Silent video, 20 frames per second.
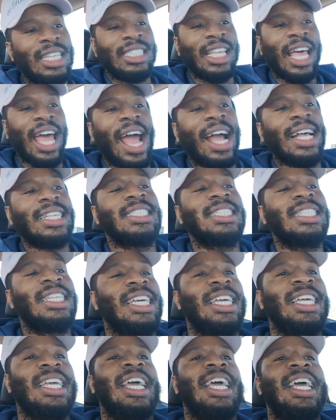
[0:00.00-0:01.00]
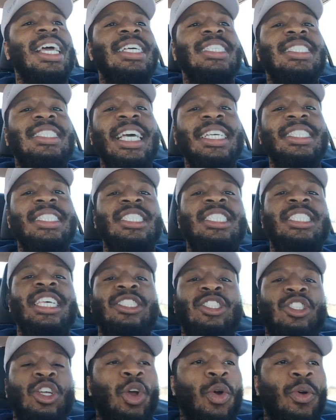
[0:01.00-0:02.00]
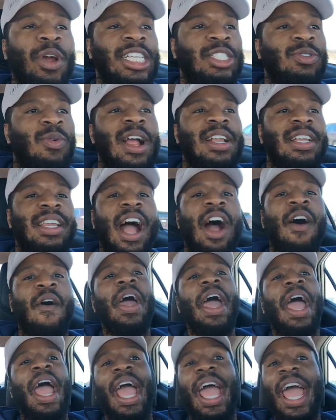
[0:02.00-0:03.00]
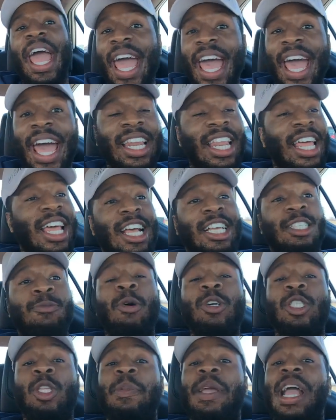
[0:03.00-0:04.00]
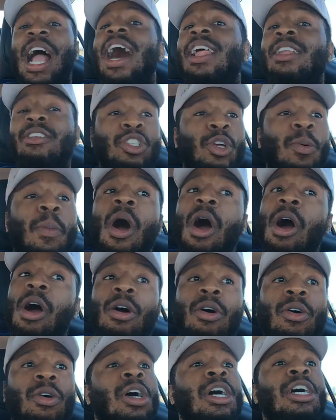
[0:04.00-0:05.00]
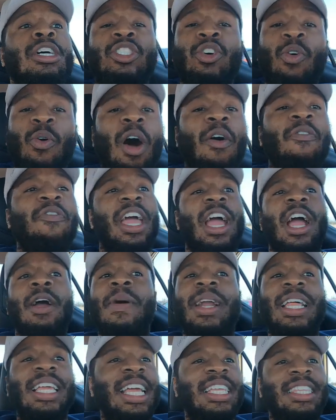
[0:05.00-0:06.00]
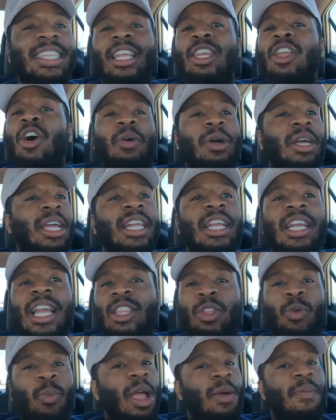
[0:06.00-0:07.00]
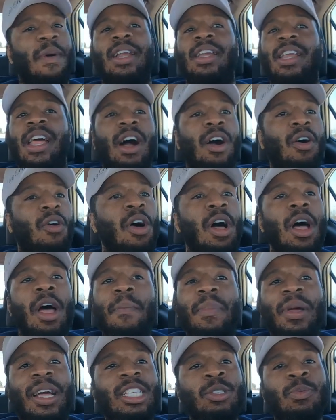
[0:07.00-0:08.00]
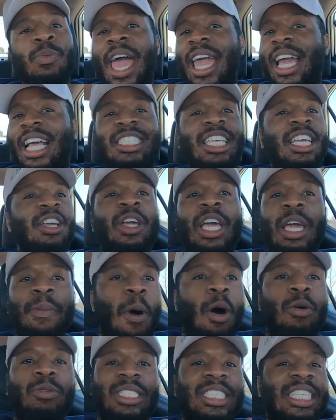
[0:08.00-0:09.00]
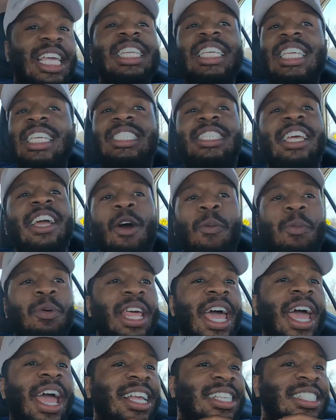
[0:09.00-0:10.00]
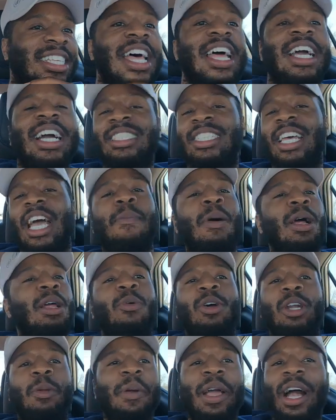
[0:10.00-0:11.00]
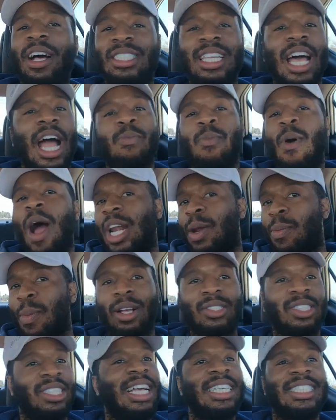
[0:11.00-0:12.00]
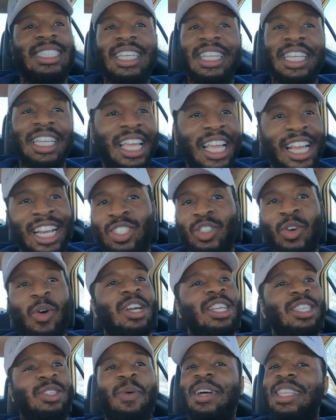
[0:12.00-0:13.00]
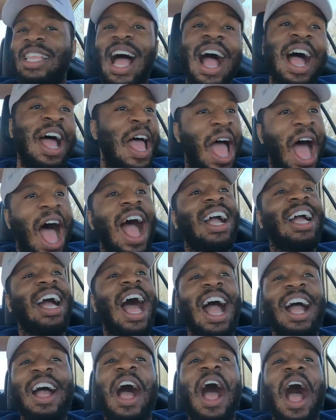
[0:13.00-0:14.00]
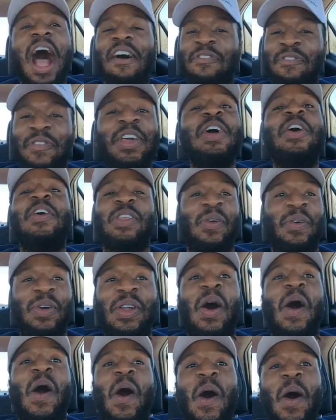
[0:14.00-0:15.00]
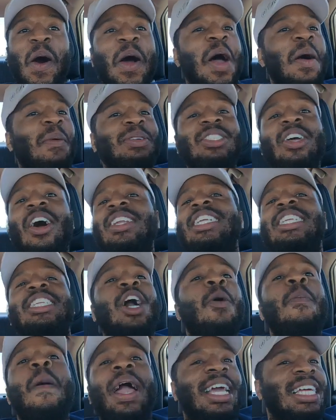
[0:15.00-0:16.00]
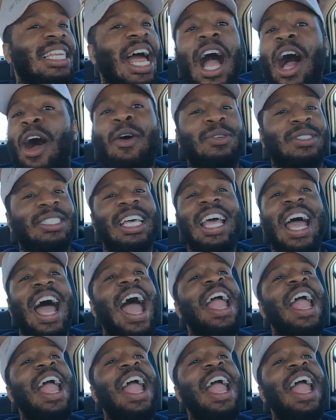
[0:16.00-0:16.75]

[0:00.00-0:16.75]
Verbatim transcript: It's actually 66 degrees right now. And it's supposed to be hotter tomorrow. So hopefully everybody can get their little, get it out the way right now because we can't continue to keep on getting these terrible days because everybody want to be outside riding around sightseeing and enjoying this weather. I, I, I, I feel you and all, but y'all need to go back in the house.